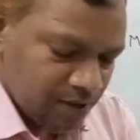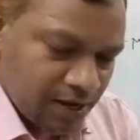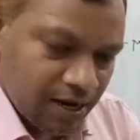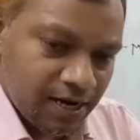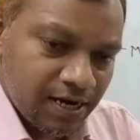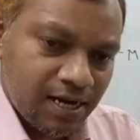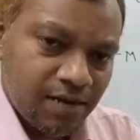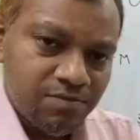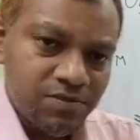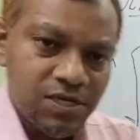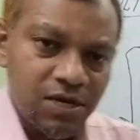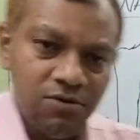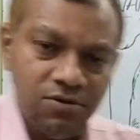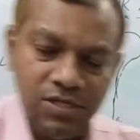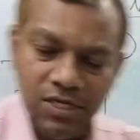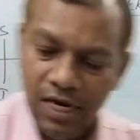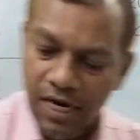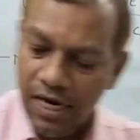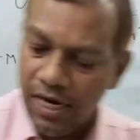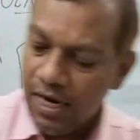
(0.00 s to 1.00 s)

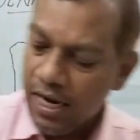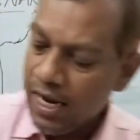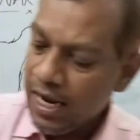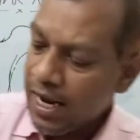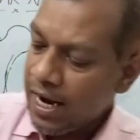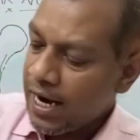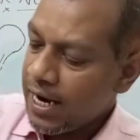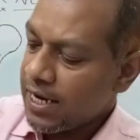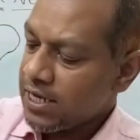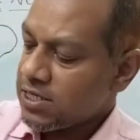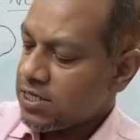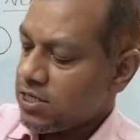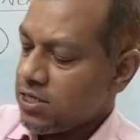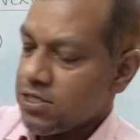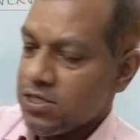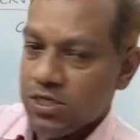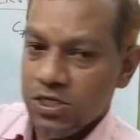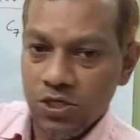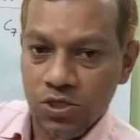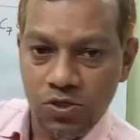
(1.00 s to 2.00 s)
and
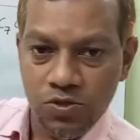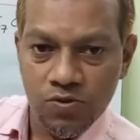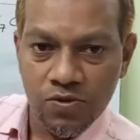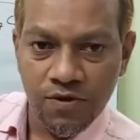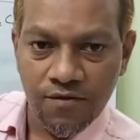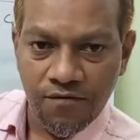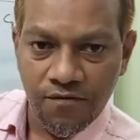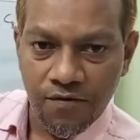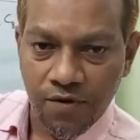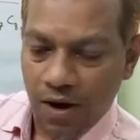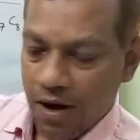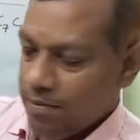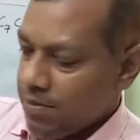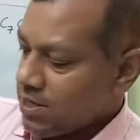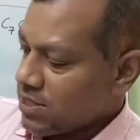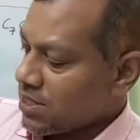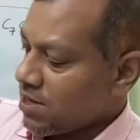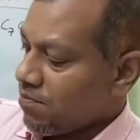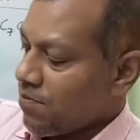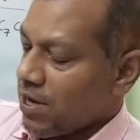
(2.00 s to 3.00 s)
extends into the forearm
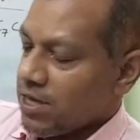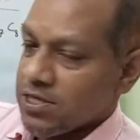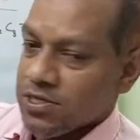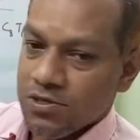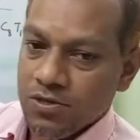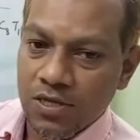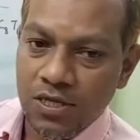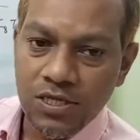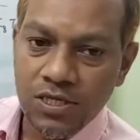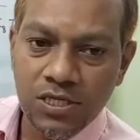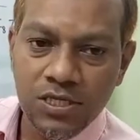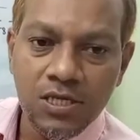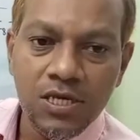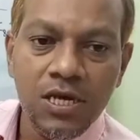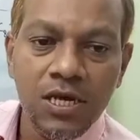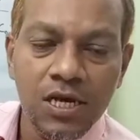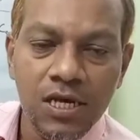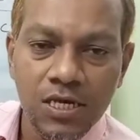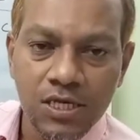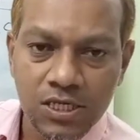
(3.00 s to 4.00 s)
and supplies to this
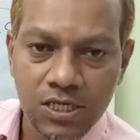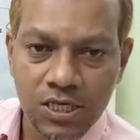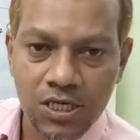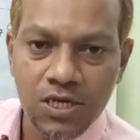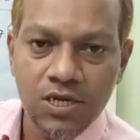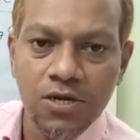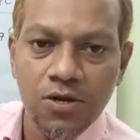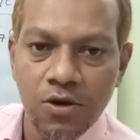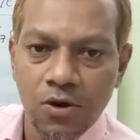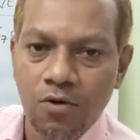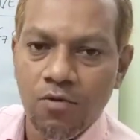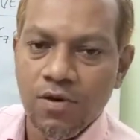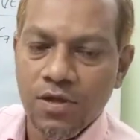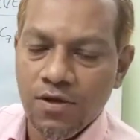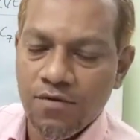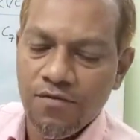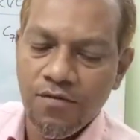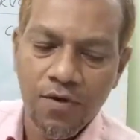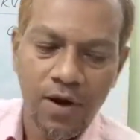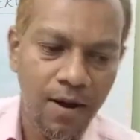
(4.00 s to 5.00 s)
skin over the
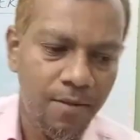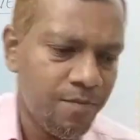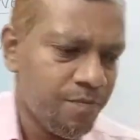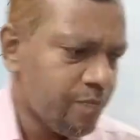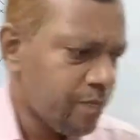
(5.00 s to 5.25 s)
forearm.